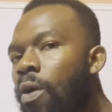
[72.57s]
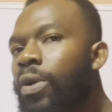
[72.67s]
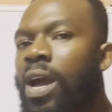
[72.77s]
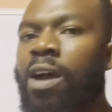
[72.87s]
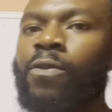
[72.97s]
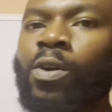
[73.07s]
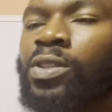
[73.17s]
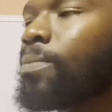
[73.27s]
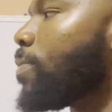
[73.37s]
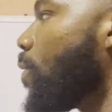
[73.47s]
we have on
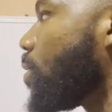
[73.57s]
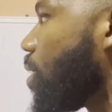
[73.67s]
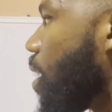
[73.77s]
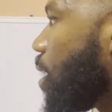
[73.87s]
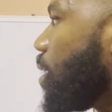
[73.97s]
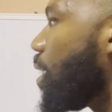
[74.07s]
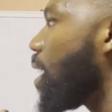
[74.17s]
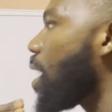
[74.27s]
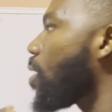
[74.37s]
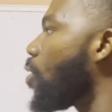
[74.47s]
the board, they
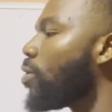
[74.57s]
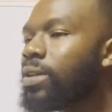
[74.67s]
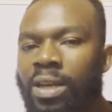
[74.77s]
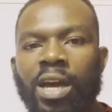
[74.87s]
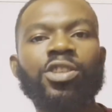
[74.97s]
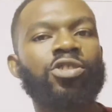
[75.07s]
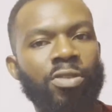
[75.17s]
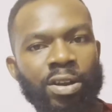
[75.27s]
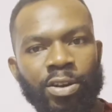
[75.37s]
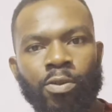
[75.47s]
are called
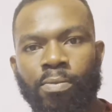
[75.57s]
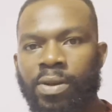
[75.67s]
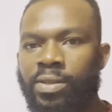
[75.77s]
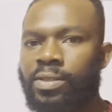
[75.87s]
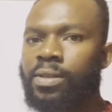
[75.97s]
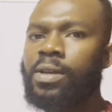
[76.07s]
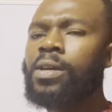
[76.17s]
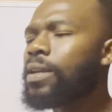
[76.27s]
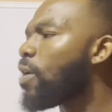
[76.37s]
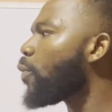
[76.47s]
natural numbers.
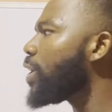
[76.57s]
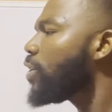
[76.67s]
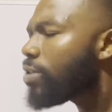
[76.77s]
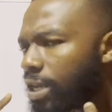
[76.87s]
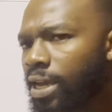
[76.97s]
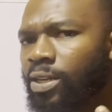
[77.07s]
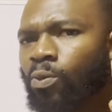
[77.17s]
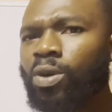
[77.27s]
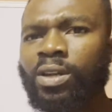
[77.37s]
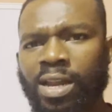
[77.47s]
Now, when you hear the
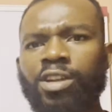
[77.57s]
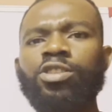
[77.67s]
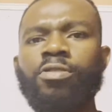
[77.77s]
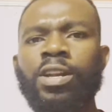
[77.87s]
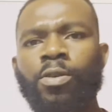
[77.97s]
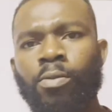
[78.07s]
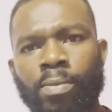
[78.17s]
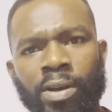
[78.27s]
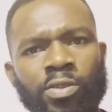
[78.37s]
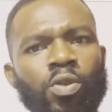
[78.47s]
word natural
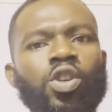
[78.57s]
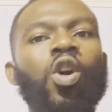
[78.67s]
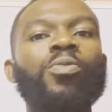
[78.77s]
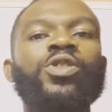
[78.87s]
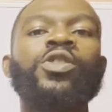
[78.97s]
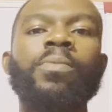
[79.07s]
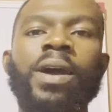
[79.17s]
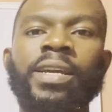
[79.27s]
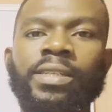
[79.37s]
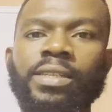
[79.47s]
numbers, what comes to your
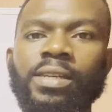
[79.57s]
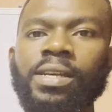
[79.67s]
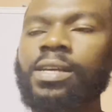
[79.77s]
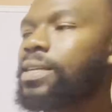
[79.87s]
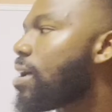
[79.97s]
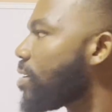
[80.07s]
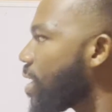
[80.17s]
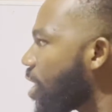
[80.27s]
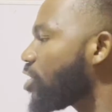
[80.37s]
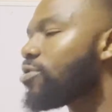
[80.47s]
mind? Now,
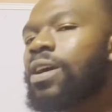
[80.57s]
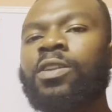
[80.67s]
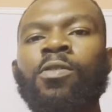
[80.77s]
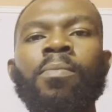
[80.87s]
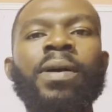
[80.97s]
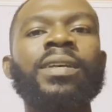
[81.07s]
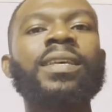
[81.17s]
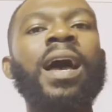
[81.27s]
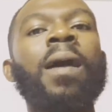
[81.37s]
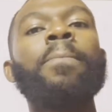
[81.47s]
natural numbers
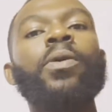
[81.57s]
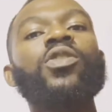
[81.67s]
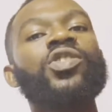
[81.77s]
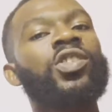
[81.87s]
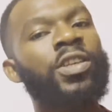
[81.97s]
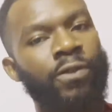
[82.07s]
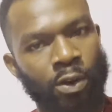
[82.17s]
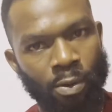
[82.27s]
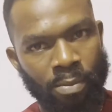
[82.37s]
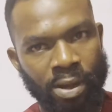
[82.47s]
are positive
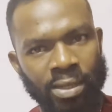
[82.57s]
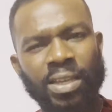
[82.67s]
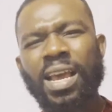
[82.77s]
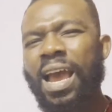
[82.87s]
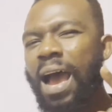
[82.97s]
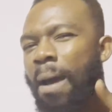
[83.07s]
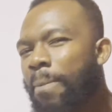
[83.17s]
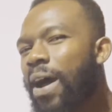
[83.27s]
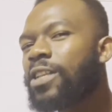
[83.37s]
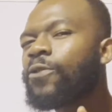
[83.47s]
numbers
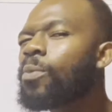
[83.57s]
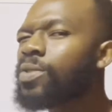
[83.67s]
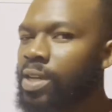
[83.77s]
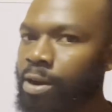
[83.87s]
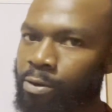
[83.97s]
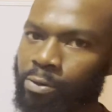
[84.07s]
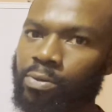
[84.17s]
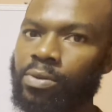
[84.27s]
apart from 0.